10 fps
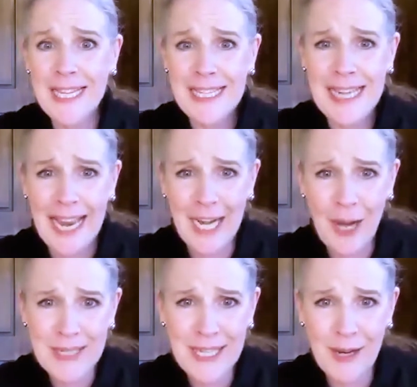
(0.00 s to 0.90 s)
I know
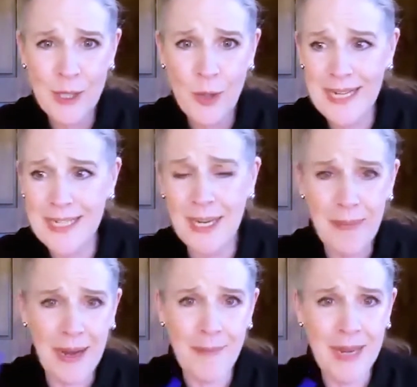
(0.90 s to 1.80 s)
it sounds crazy,
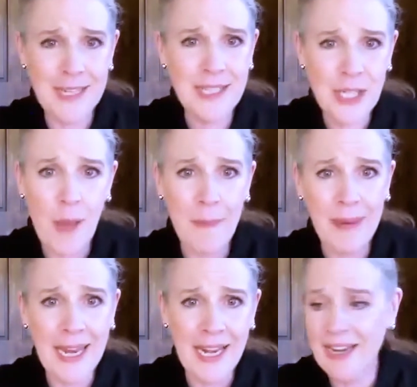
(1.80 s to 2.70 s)
but I'm going to stop
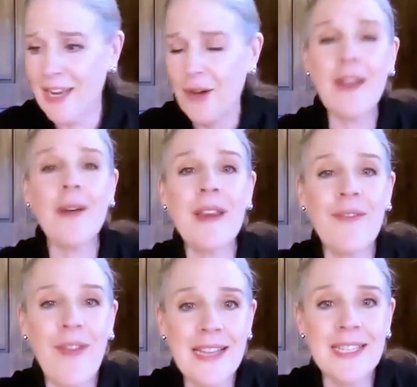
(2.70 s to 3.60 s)
eating. You know, intermittent
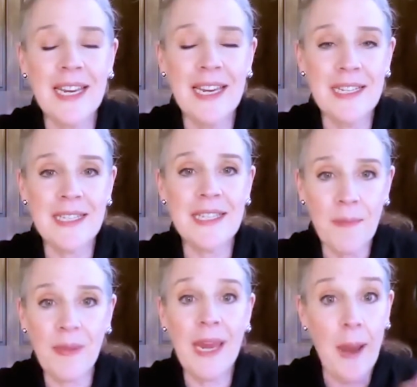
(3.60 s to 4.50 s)
fasting is
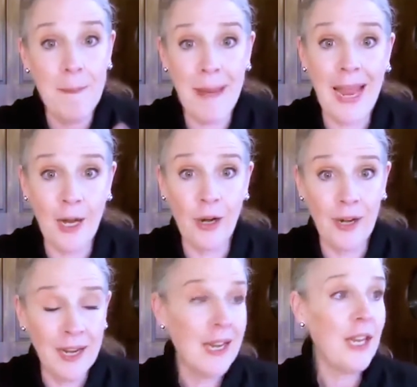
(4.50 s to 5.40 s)
simply a pattern.
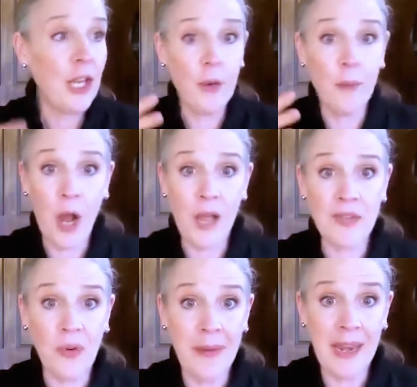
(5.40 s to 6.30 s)
You mm-hmm. pause
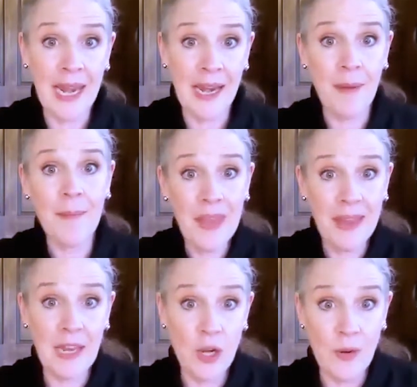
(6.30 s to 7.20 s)
from eating and
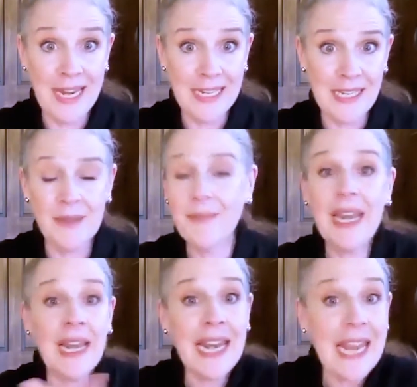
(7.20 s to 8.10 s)
then you eat in
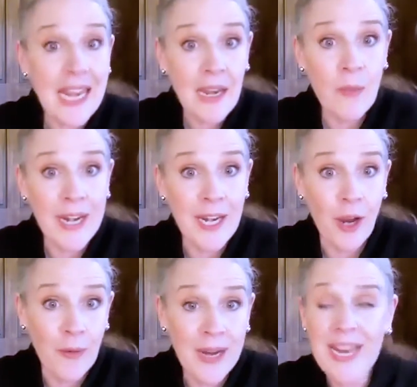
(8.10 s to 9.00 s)
an eating window.